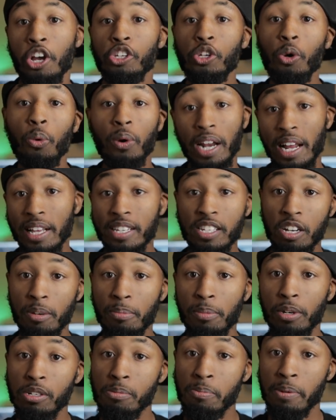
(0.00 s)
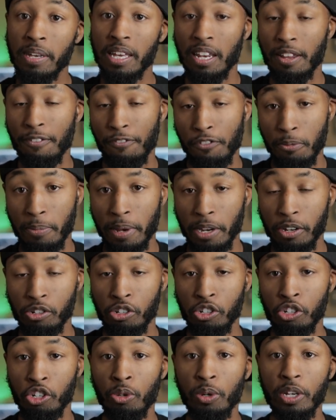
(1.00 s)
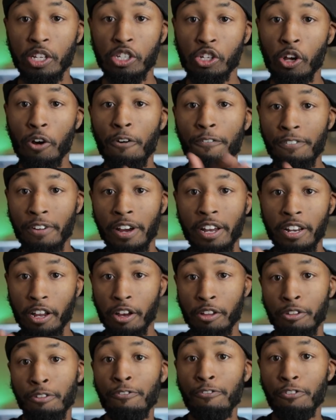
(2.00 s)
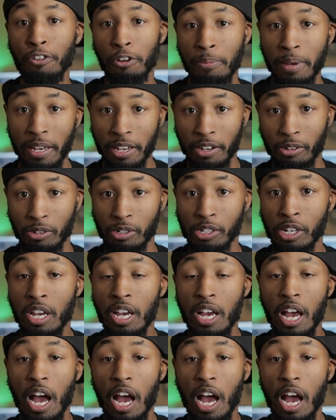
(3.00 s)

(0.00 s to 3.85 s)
So what I tell most beginning filmmakers to do is go find other filmmakers.